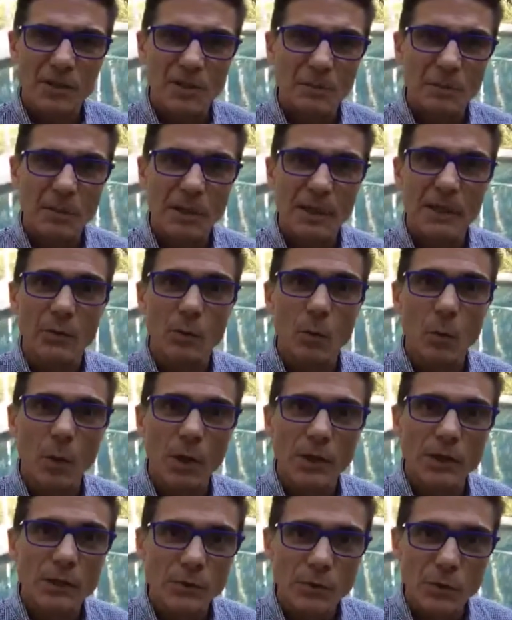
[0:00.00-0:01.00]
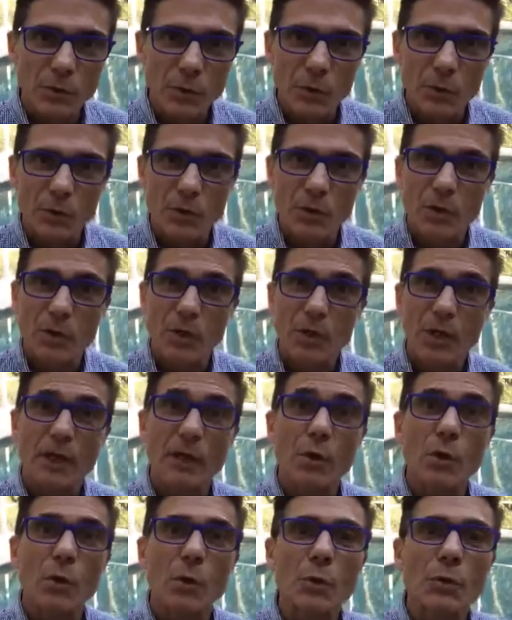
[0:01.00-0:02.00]
explain what you do
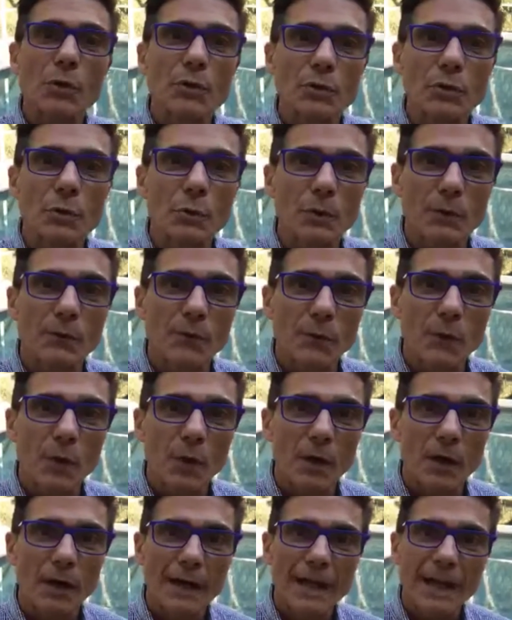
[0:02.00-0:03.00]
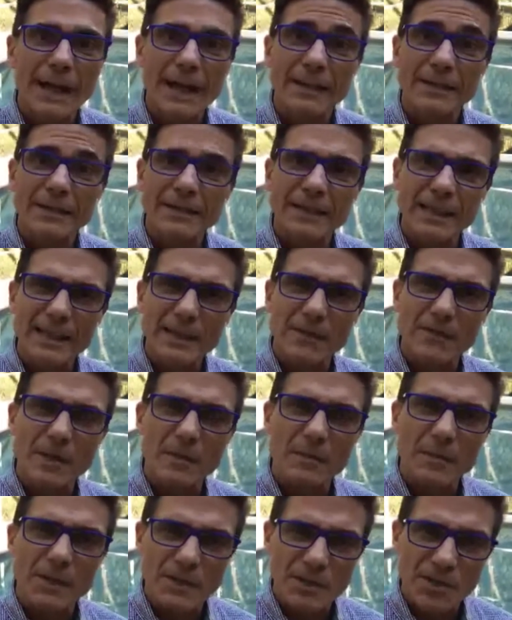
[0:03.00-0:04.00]
and who you do it for, and then give
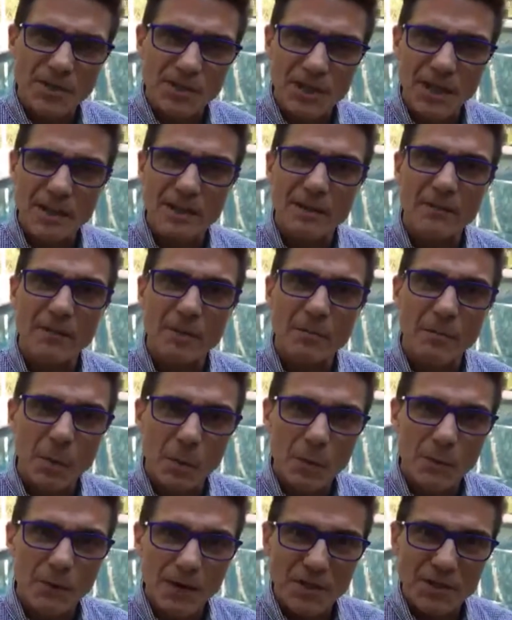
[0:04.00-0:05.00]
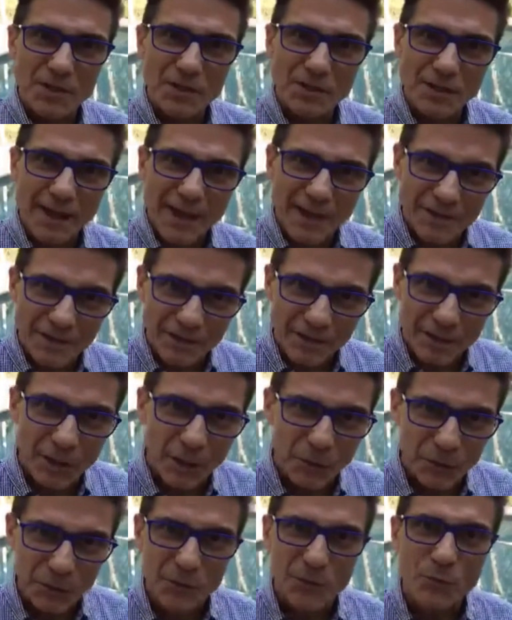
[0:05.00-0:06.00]
them the incentive and the motivation to actually
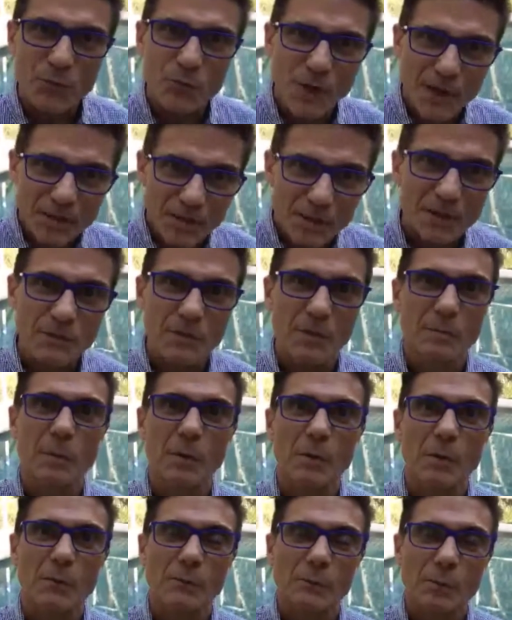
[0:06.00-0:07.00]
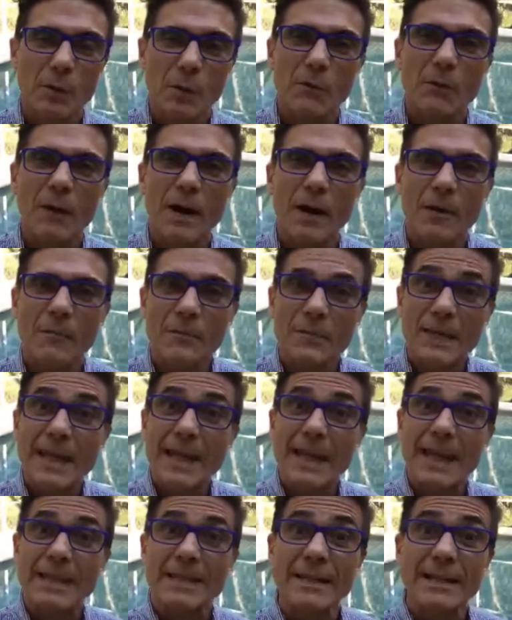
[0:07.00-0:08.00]
go through the rest of your prof profile
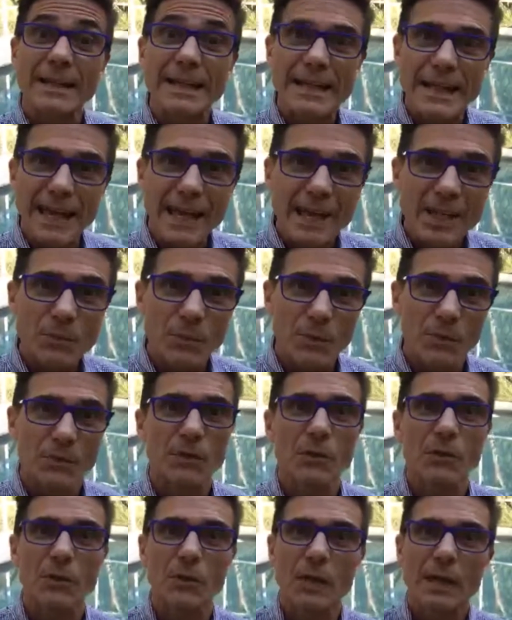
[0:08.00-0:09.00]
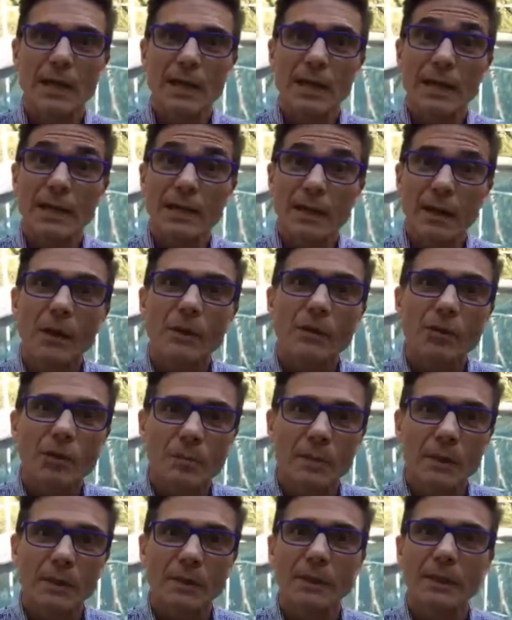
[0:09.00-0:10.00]
and then engage with you and
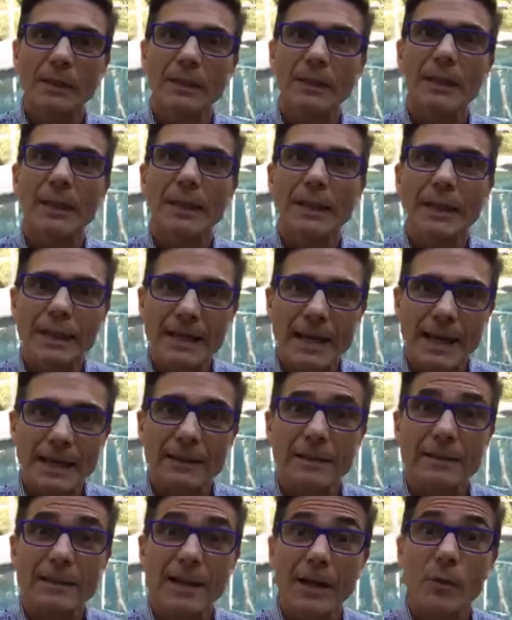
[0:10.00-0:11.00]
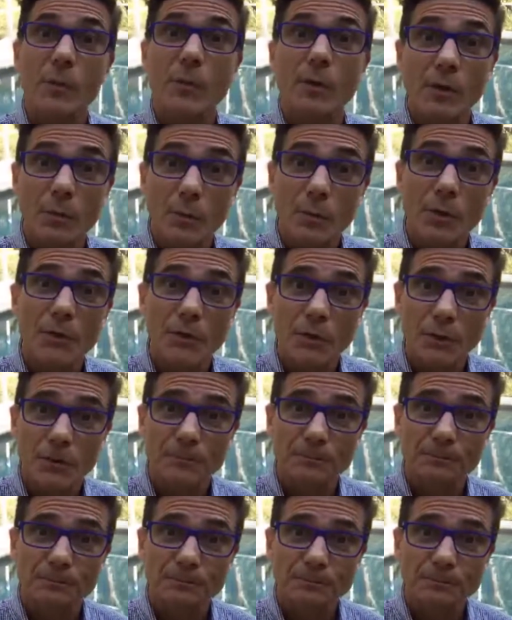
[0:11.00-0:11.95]
ultimately connect the network with you.